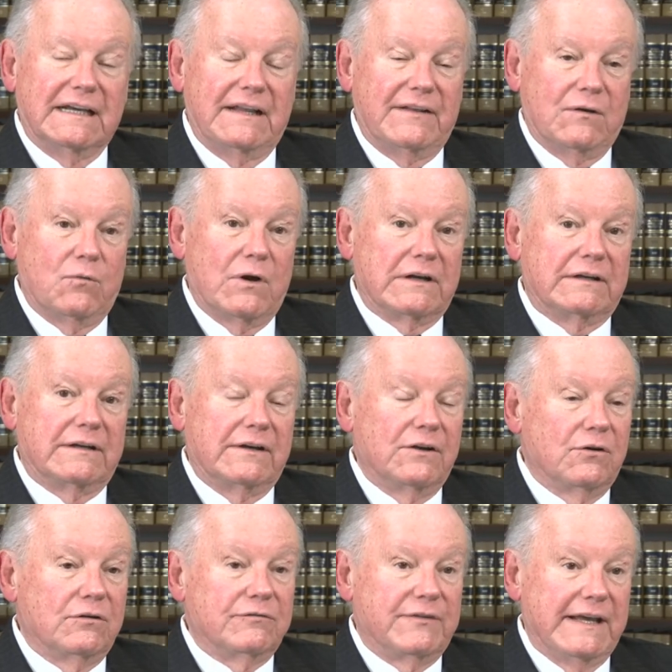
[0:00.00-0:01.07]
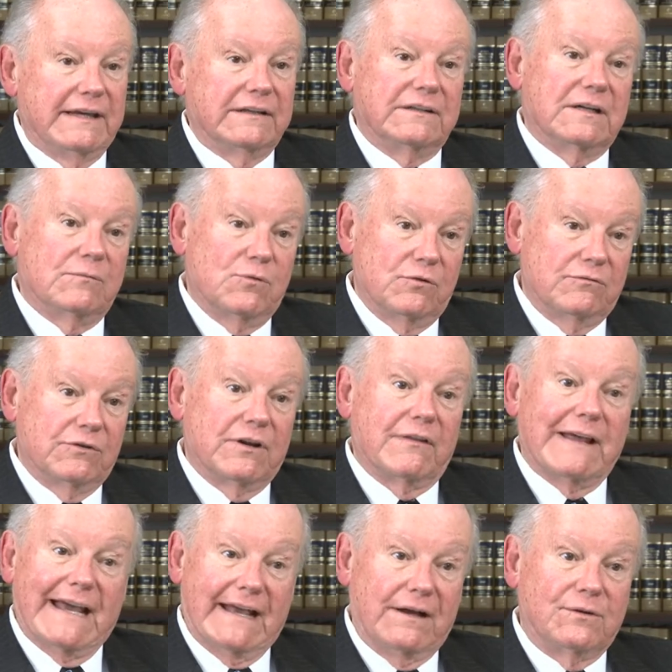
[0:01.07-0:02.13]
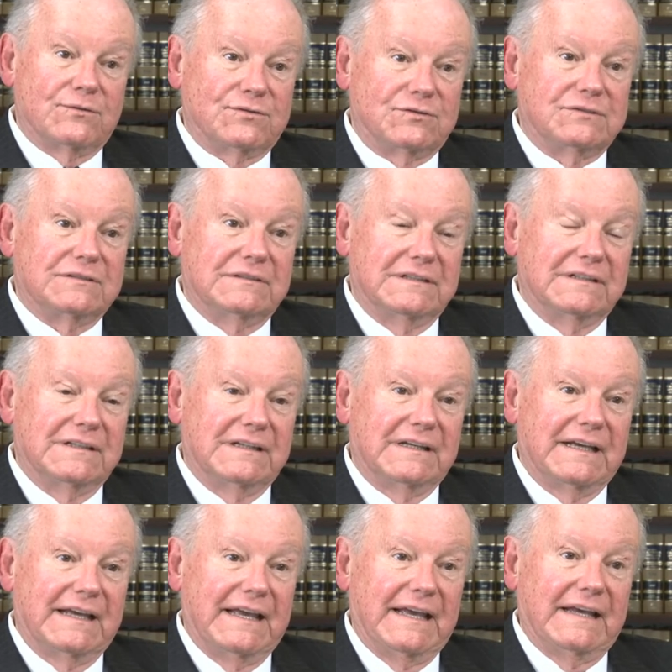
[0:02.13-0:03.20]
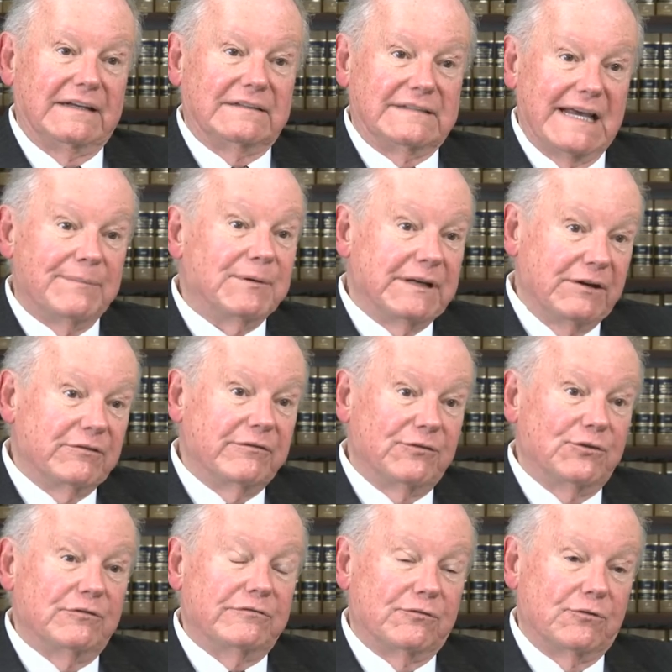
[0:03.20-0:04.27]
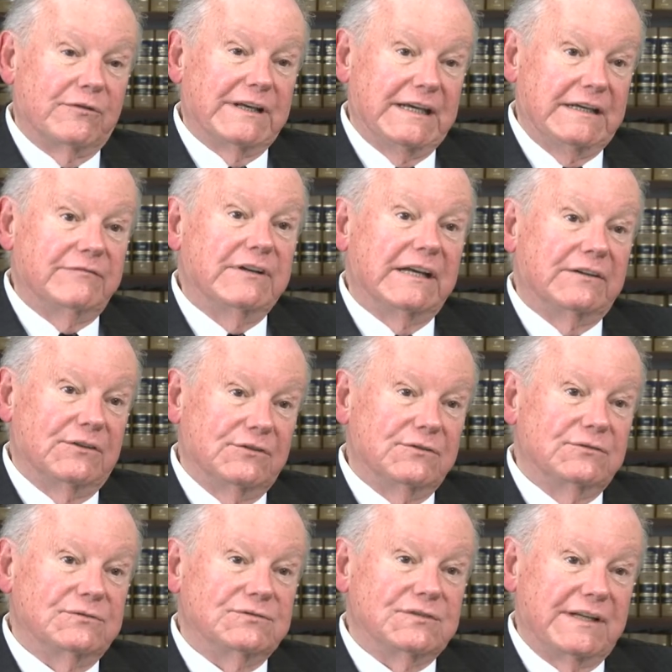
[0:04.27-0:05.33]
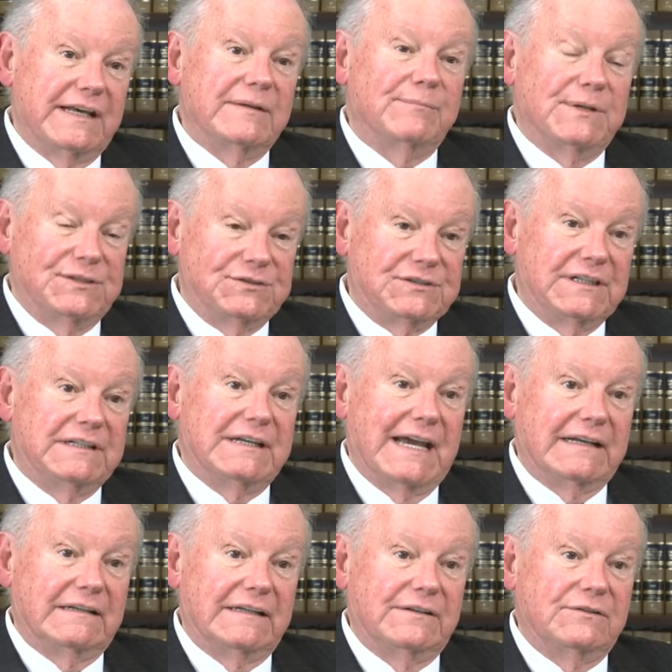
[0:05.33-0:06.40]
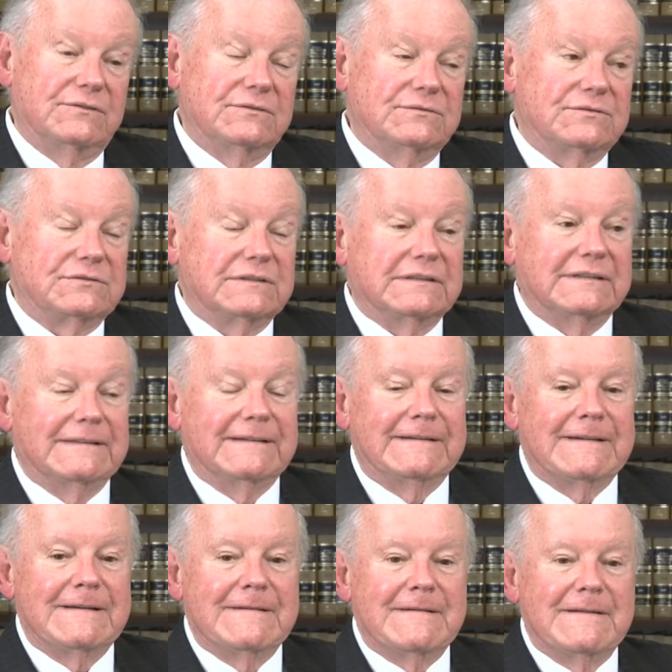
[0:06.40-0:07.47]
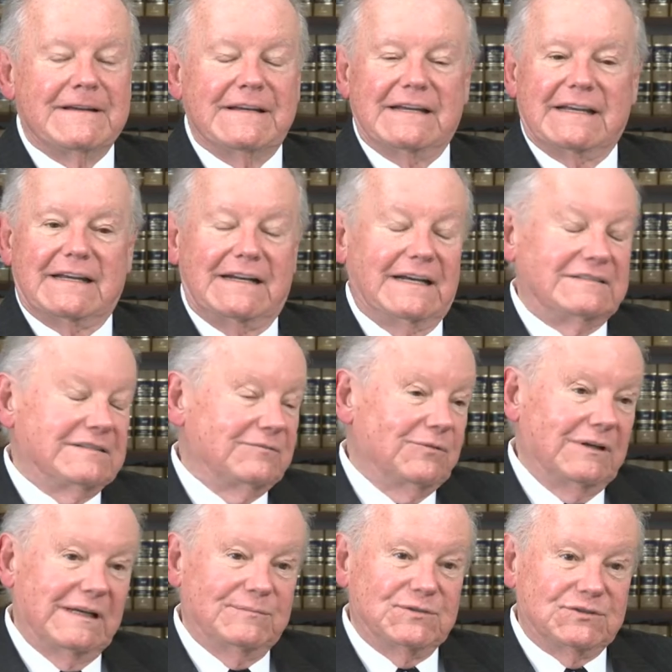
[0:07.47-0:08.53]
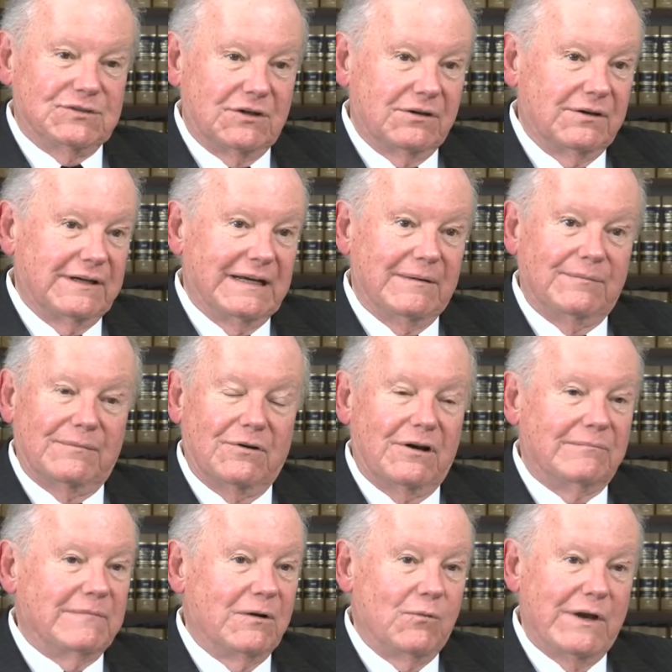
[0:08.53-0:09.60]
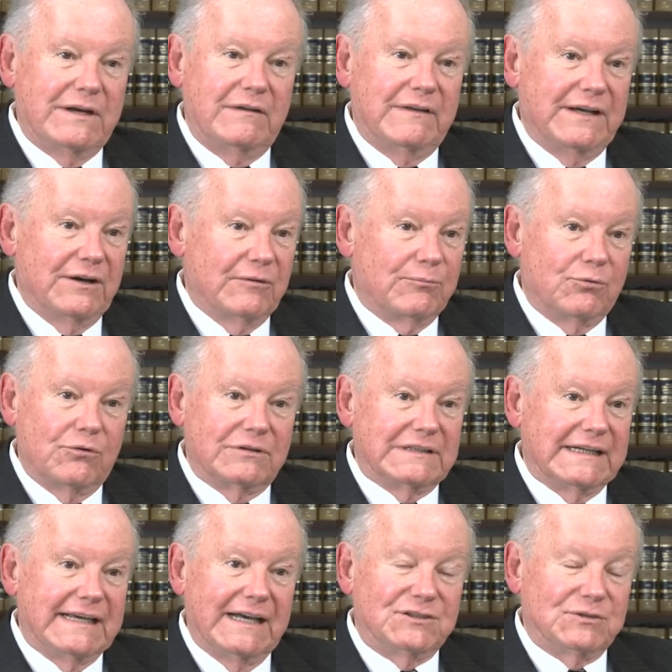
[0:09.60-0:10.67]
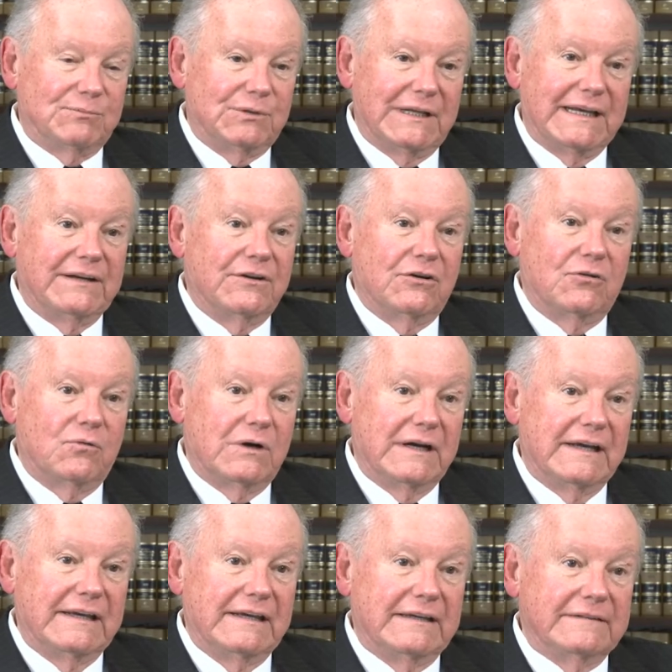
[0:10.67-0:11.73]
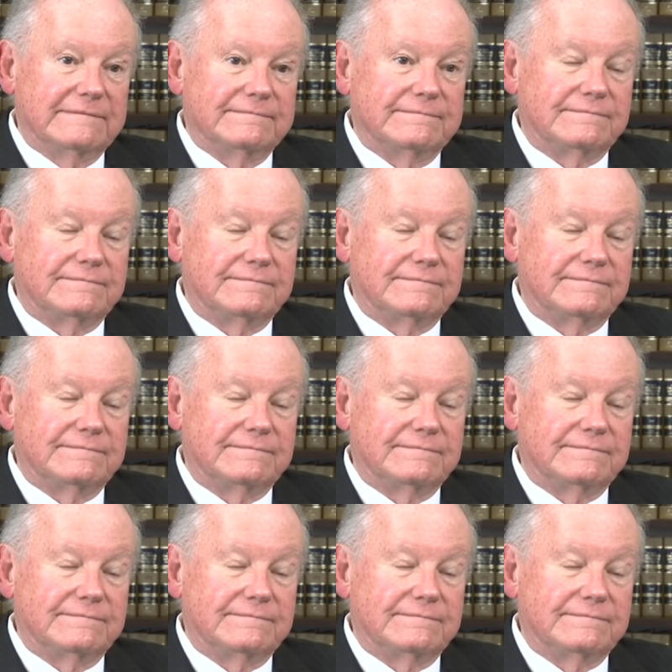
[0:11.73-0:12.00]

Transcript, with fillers: and they wanted to know if they could come over to the house and tape an interview for the evening news, the NBC nightly news. And I said, Well, I'm sorry, I'm on my way to the airport to catch a plane to Hawaii.